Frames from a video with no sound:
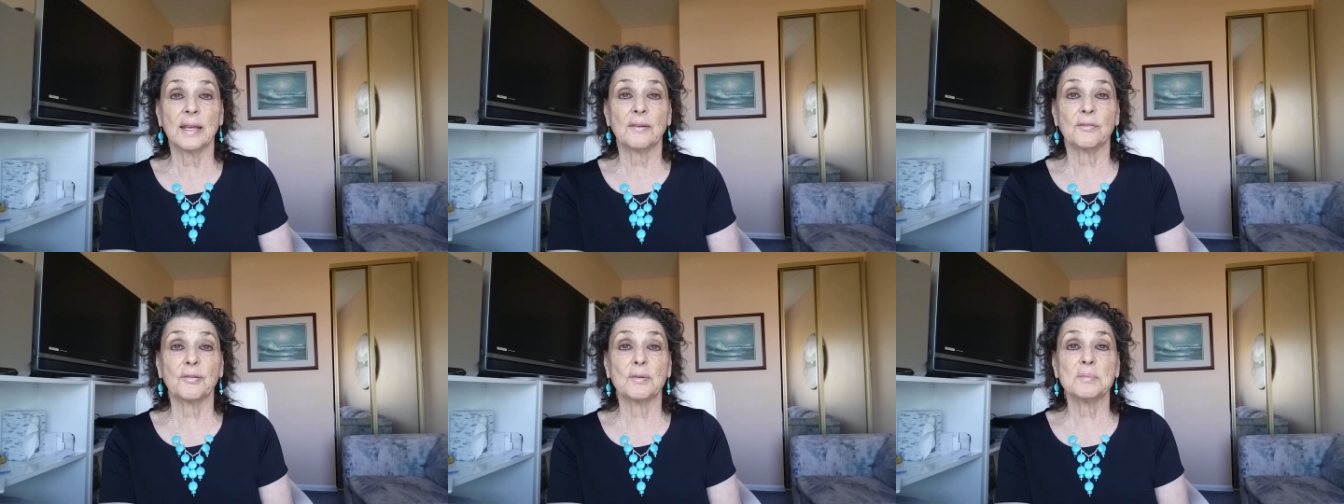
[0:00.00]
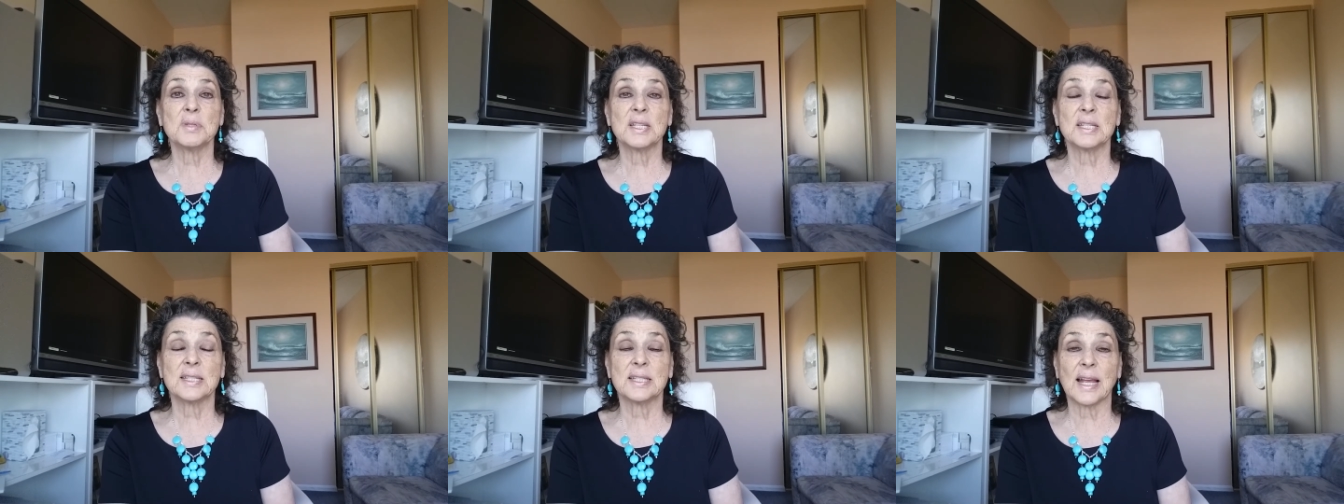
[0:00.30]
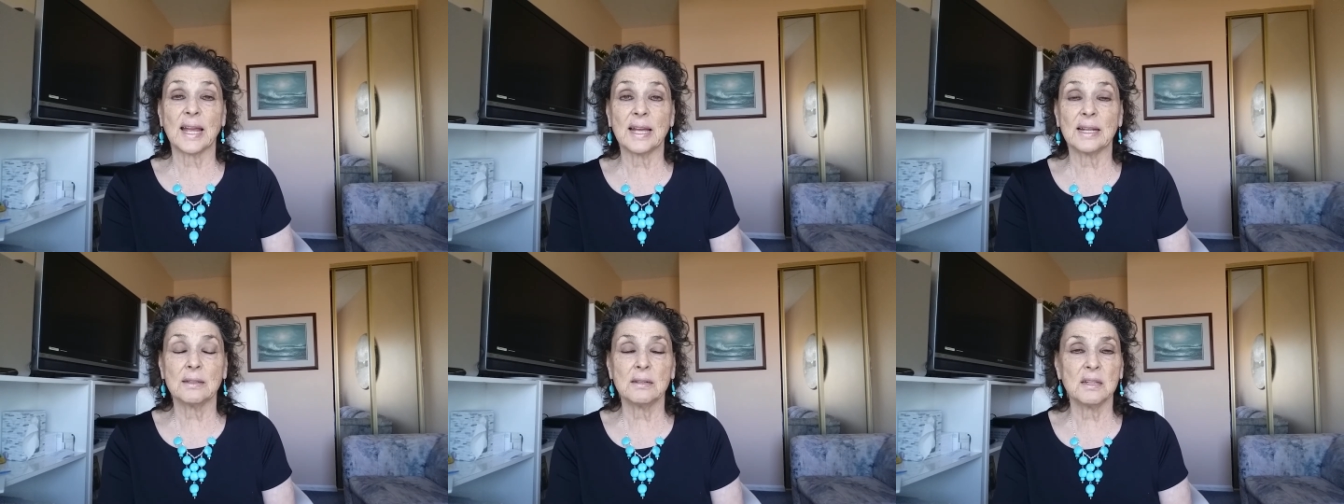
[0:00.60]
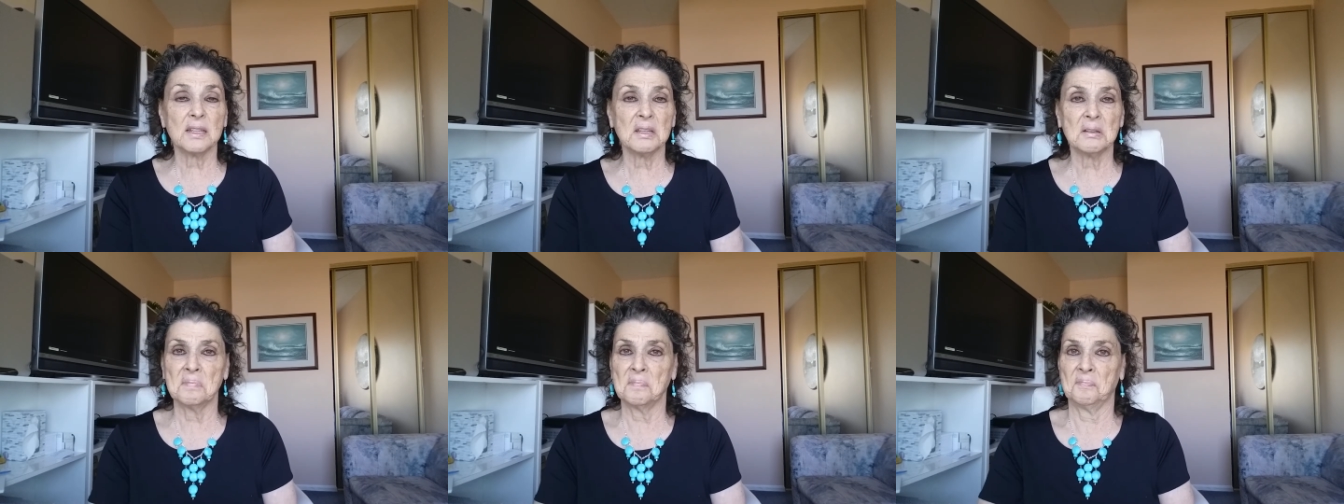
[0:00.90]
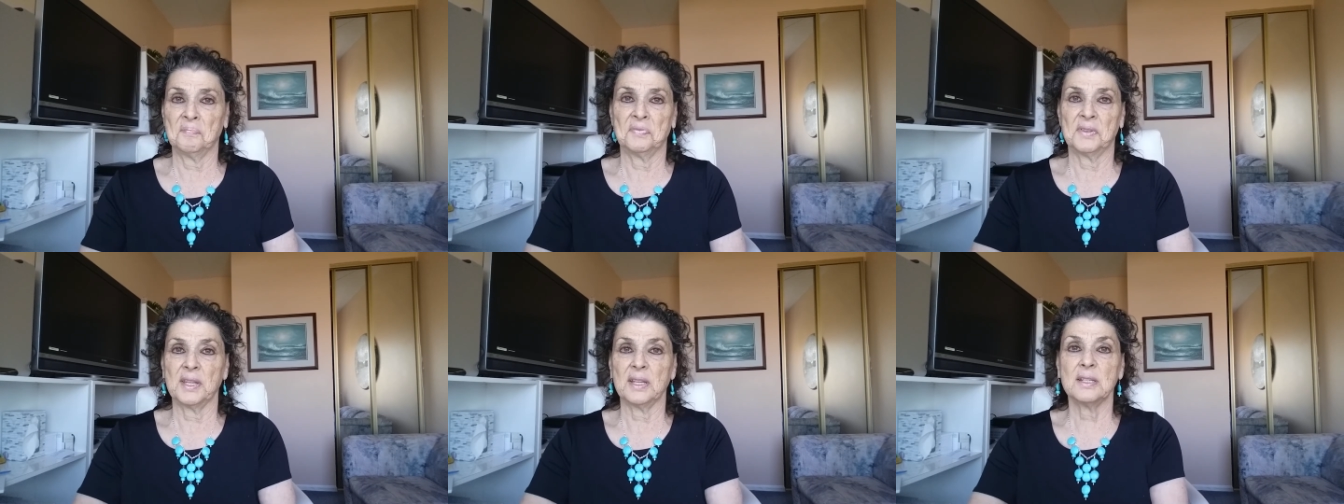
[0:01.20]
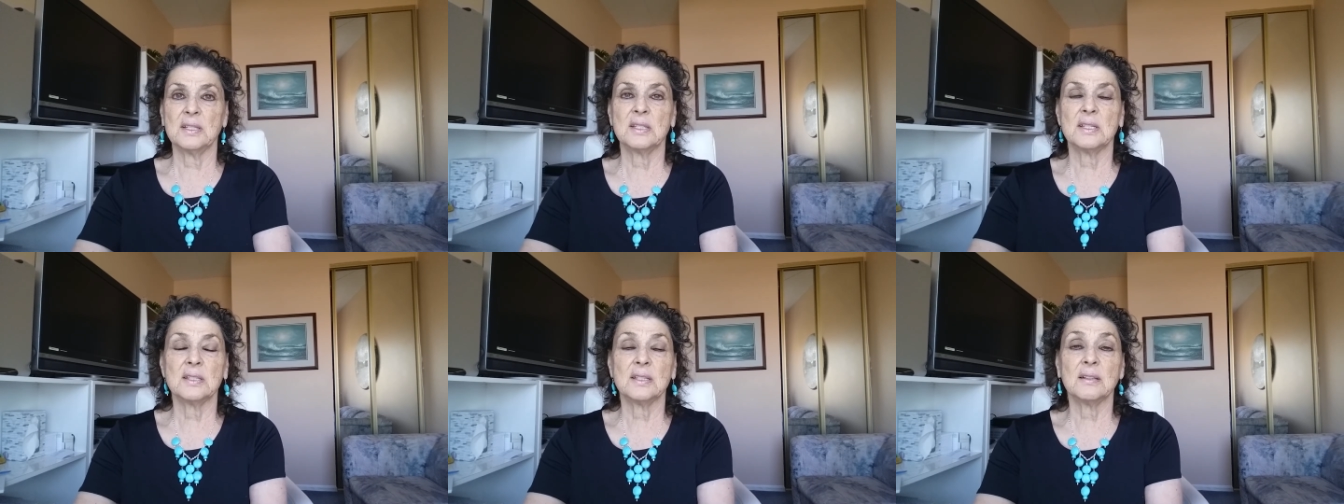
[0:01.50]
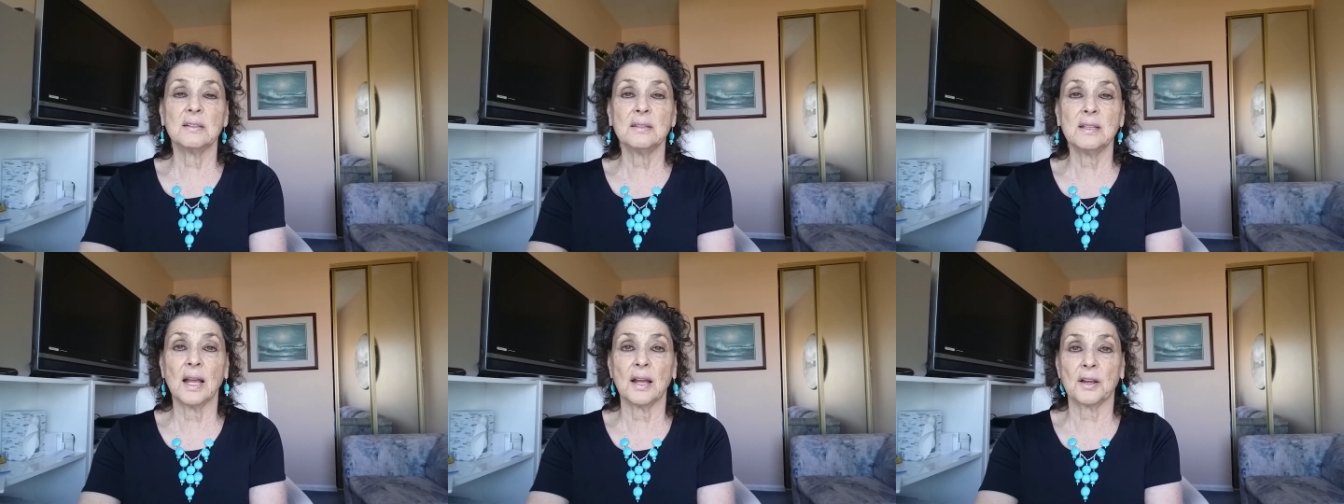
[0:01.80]
from Sandy is
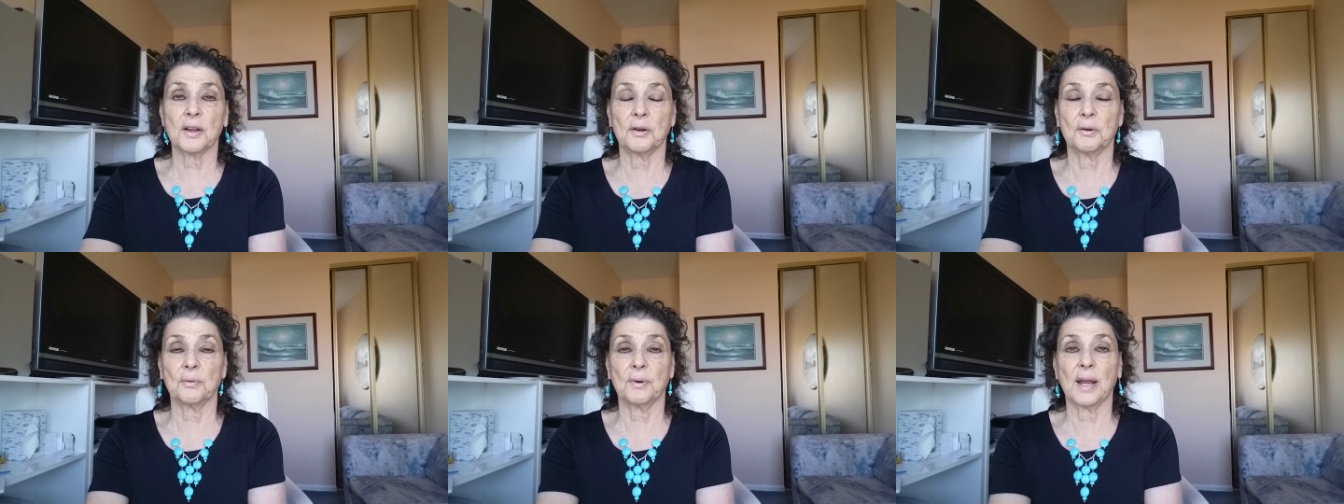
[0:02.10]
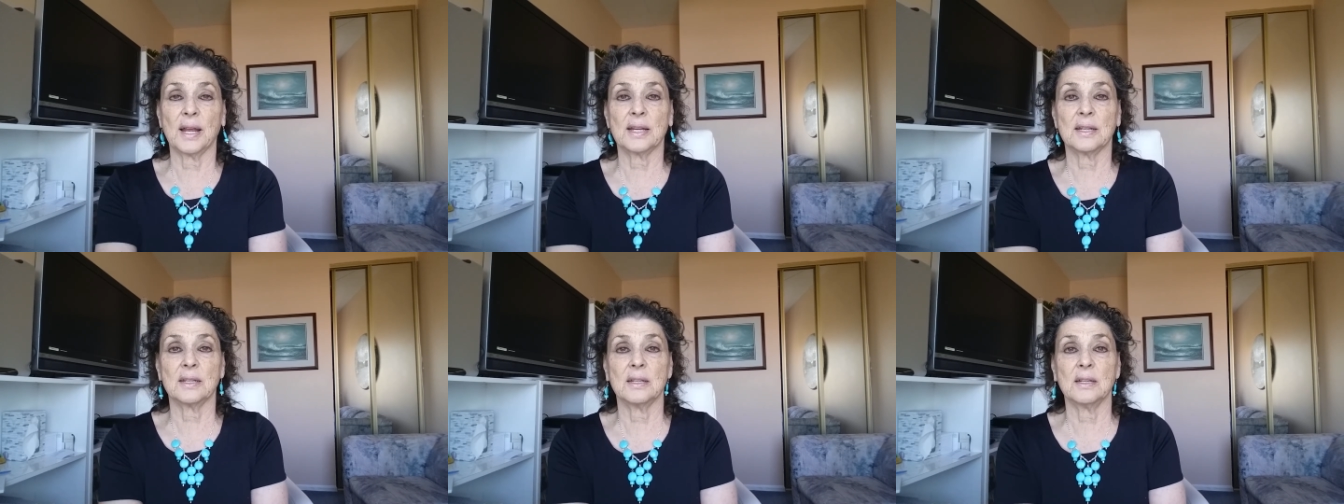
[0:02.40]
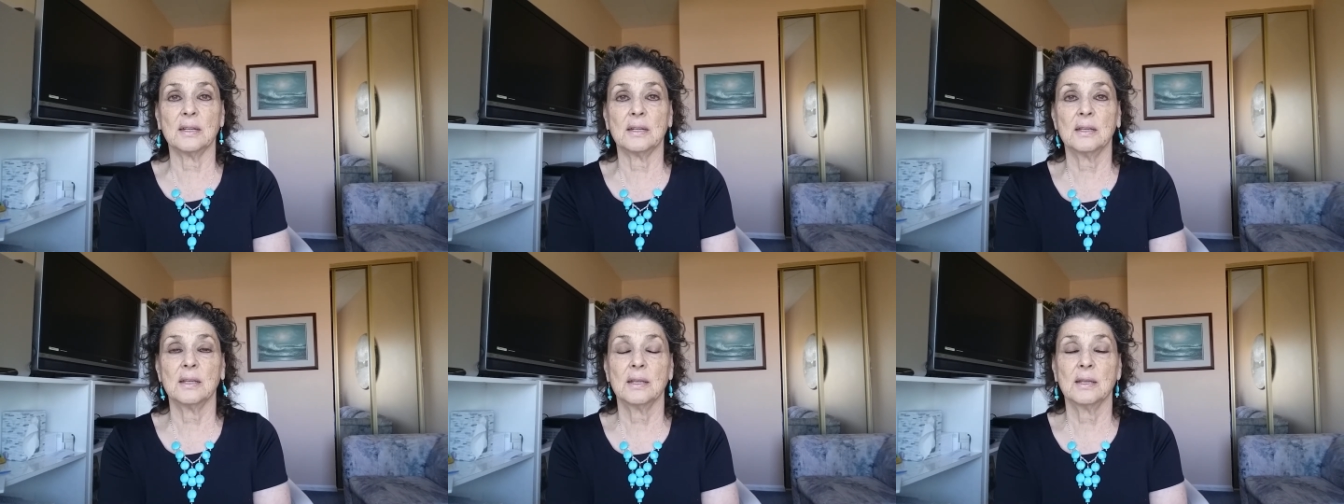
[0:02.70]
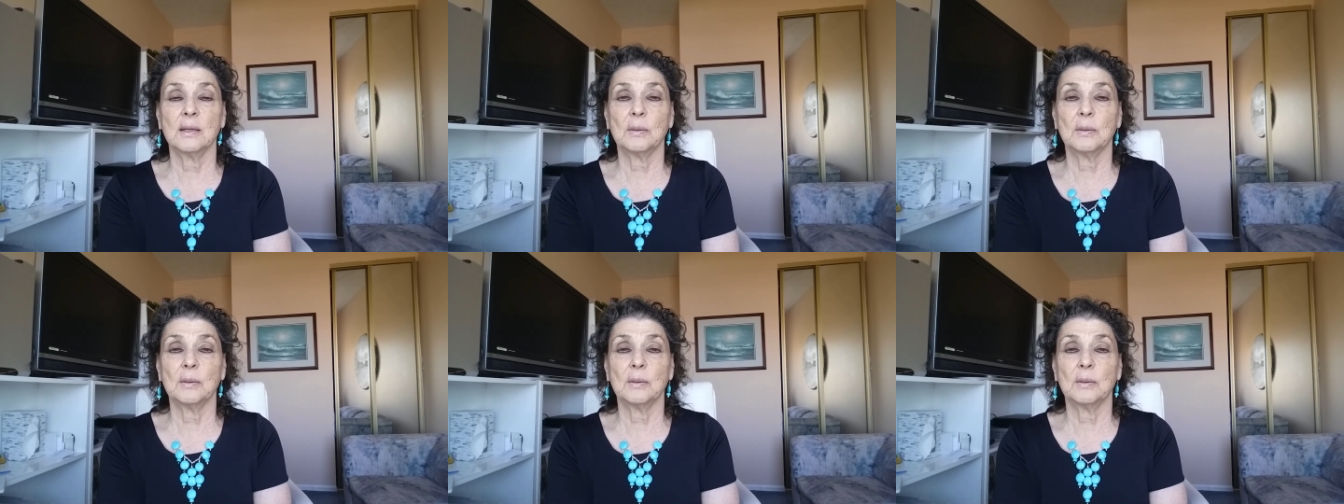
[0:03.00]
still not corrected.